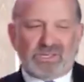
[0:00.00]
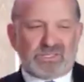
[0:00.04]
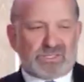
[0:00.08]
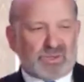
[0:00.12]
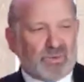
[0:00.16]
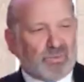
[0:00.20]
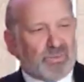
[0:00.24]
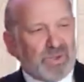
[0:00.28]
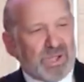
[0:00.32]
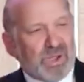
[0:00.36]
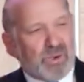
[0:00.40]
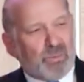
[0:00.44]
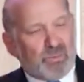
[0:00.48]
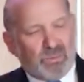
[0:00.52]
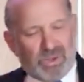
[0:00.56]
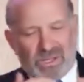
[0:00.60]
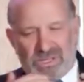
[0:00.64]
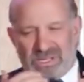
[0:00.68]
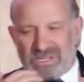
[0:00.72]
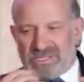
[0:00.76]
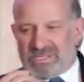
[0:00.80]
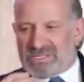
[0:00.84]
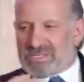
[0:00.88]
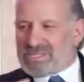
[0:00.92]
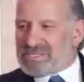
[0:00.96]
So we are
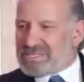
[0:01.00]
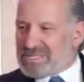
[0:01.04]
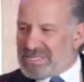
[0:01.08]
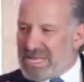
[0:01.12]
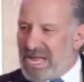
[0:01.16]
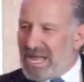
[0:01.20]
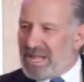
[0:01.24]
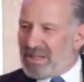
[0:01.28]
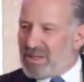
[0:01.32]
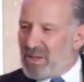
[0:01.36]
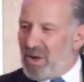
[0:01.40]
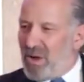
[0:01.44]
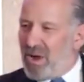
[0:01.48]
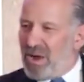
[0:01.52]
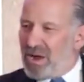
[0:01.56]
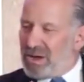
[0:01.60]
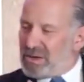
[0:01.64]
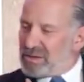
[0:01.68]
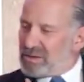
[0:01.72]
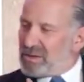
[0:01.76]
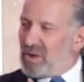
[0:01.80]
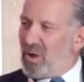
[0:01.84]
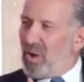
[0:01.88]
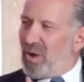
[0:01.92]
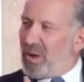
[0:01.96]
willing to sell
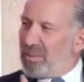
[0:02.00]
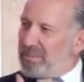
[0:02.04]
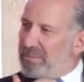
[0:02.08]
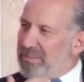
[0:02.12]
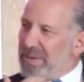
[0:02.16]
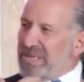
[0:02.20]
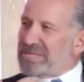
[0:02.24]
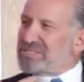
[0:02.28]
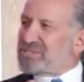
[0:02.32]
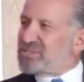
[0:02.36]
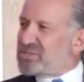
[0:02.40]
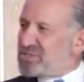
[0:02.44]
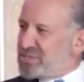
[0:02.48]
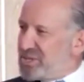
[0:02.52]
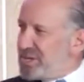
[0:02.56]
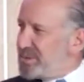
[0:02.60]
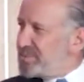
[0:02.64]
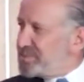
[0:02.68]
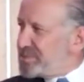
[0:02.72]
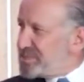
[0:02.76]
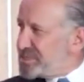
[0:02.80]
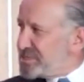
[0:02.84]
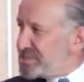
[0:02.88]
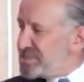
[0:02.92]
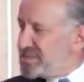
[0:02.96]
our best
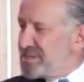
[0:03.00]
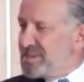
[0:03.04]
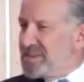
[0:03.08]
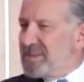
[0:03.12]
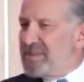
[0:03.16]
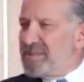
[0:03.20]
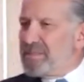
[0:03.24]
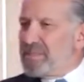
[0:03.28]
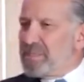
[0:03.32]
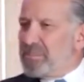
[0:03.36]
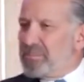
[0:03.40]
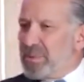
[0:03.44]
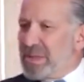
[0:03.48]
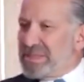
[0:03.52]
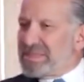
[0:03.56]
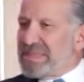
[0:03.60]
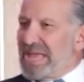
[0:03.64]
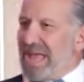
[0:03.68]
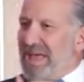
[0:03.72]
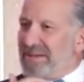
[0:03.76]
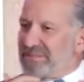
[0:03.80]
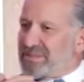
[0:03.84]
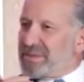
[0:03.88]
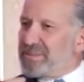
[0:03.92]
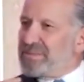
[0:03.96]
chips, but they
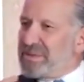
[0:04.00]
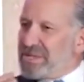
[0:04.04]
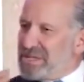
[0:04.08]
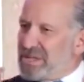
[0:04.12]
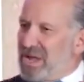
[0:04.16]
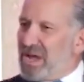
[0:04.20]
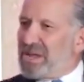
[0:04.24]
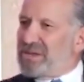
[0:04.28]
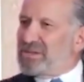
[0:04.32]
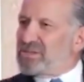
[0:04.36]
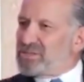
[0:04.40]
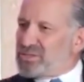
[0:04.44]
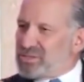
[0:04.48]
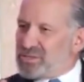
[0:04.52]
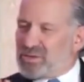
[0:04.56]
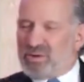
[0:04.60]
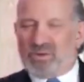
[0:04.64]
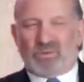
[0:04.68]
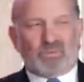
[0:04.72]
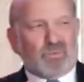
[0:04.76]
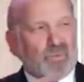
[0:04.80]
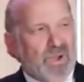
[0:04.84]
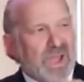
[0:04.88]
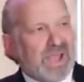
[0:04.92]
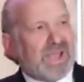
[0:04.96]
have to be done in
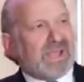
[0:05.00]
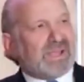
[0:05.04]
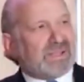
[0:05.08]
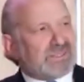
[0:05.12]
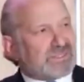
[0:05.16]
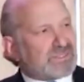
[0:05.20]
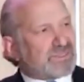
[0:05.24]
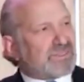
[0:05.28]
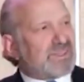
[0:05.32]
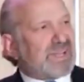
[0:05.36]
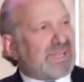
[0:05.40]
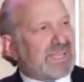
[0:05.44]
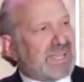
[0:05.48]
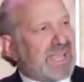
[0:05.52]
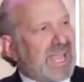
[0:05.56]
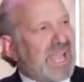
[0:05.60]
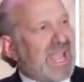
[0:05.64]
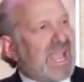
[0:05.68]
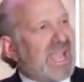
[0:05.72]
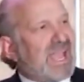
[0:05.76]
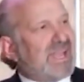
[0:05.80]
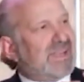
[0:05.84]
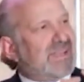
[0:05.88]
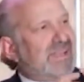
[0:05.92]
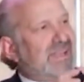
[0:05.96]
certain ways so they
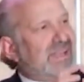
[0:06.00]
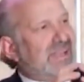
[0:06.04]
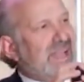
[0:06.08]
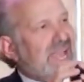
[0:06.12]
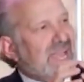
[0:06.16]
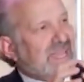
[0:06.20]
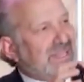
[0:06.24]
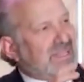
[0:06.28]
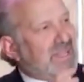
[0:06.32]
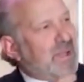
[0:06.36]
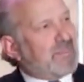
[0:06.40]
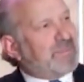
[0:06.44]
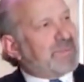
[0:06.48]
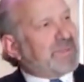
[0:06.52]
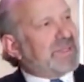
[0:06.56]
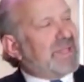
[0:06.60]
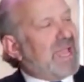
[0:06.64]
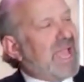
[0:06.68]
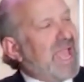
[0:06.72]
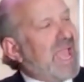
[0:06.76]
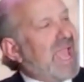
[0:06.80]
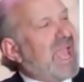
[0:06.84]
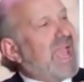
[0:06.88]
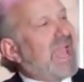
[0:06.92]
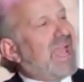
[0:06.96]
can't end up in
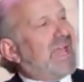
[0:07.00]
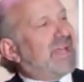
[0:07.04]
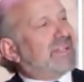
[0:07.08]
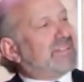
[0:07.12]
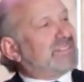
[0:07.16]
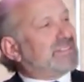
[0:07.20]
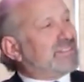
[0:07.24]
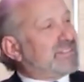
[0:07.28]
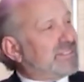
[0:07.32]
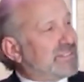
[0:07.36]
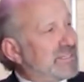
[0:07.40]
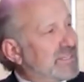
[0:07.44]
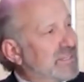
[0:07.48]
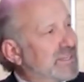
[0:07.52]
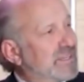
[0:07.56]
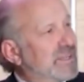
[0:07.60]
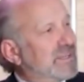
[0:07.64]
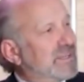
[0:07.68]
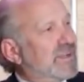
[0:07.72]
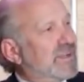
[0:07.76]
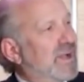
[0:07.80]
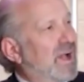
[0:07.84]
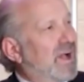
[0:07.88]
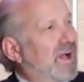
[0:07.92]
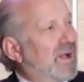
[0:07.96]
the hands
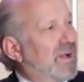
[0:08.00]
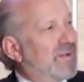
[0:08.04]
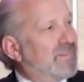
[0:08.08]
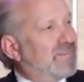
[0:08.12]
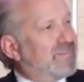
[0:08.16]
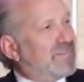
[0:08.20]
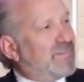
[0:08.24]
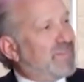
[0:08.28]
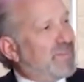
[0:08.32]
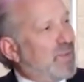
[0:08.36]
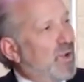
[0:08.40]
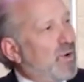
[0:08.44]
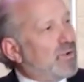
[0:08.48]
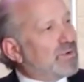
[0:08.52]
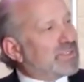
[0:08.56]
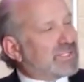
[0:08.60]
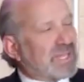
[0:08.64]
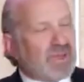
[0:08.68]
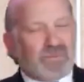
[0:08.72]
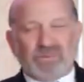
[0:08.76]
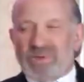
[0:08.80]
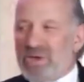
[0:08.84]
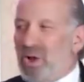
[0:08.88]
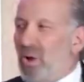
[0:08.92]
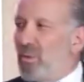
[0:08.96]
of those
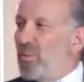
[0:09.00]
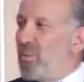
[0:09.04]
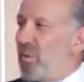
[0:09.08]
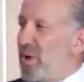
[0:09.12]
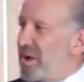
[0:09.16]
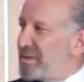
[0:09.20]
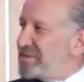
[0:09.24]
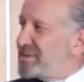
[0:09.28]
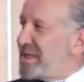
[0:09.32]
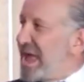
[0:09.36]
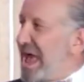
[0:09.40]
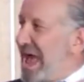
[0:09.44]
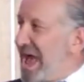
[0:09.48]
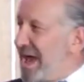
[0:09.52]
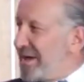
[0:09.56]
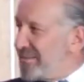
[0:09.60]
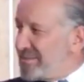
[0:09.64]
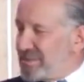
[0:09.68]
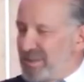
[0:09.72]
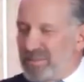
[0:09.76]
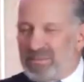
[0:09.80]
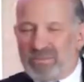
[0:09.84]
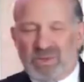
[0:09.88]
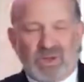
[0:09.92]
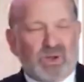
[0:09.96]
that we don't want to
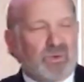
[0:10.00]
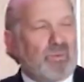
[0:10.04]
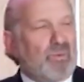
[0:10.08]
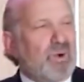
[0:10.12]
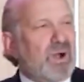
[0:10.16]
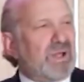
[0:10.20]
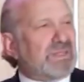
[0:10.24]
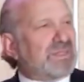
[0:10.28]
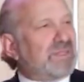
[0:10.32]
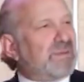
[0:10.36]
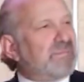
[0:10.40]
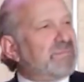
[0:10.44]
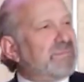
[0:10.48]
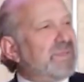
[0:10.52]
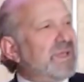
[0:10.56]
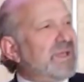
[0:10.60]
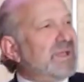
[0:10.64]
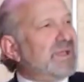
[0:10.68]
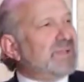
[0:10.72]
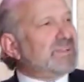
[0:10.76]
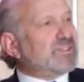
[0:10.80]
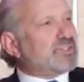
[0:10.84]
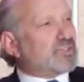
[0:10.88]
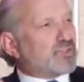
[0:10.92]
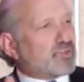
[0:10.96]
have them. We don't want them
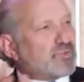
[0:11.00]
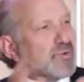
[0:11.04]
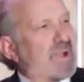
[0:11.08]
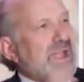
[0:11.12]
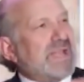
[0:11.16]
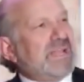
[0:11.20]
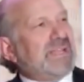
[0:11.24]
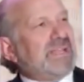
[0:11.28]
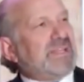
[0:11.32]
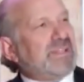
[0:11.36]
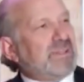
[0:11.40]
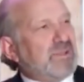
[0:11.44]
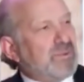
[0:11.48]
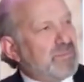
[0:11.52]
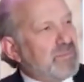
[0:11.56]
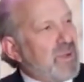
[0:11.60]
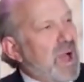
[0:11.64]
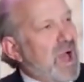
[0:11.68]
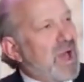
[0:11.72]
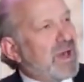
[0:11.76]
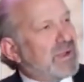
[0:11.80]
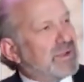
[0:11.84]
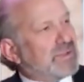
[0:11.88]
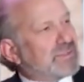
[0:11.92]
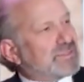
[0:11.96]
training their
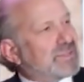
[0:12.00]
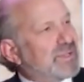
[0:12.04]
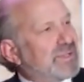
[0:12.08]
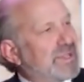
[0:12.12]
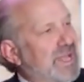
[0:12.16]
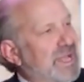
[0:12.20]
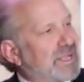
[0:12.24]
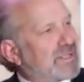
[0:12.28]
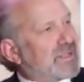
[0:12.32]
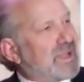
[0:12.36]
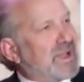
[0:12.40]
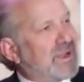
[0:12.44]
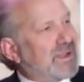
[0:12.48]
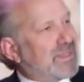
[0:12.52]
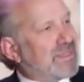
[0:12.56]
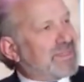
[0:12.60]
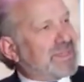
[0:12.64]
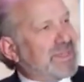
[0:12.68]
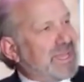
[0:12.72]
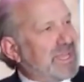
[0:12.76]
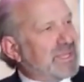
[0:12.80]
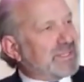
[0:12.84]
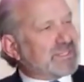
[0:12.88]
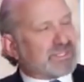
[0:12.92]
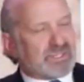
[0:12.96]
models on that kind of
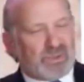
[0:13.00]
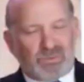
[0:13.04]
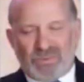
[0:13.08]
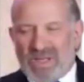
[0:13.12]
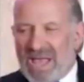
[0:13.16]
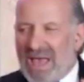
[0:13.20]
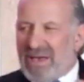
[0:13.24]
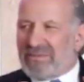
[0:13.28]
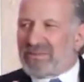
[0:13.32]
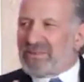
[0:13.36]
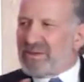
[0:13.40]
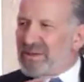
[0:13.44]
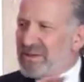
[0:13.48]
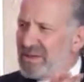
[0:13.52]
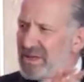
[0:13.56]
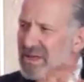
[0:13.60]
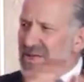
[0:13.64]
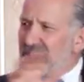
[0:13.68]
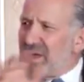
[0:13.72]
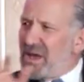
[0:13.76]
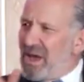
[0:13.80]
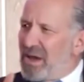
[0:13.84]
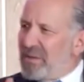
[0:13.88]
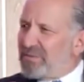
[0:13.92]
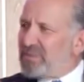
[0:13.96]
thing. So we have
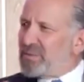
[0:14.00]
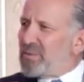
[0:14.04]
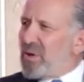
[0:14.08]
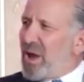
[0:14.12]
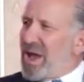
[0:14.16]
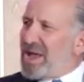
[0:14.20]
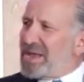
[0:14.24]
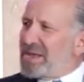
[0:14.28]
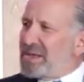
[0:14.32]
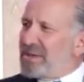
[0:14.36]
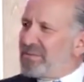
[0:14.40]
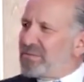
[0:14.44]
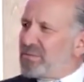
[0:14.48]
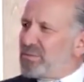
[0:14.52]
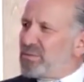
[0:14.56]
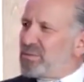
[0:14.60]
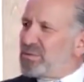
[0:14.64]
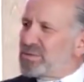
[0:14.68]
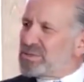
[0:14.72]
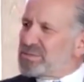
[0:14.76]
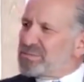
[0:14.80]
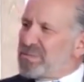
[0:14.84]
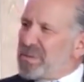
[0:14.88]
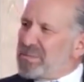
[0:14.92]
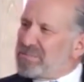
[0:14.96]
a variety of
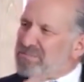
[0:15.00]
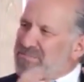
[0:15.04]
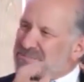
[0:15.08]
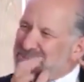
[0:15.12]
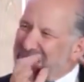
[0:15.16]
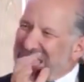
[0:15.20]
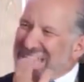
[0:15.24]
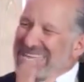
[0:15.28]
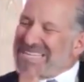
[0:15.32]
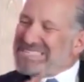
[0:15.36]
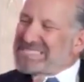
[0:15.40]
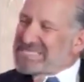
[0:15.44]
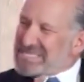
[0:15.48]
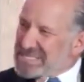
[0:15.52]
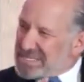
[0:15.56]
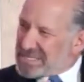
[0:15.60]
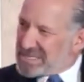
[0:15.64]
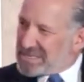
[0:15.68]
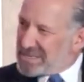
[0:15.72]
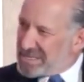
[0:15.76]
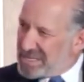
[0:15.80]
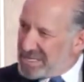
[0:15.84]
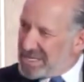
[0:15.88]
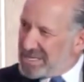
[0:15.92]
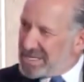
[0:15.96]
rules, but
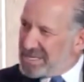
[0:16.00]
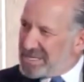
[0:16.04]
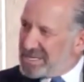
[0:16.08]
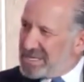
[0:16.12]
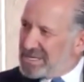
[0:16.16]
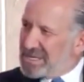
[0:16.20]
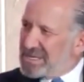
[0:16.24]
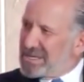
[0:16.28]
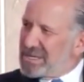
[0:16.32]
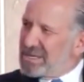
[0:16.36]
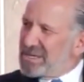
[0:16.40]
basically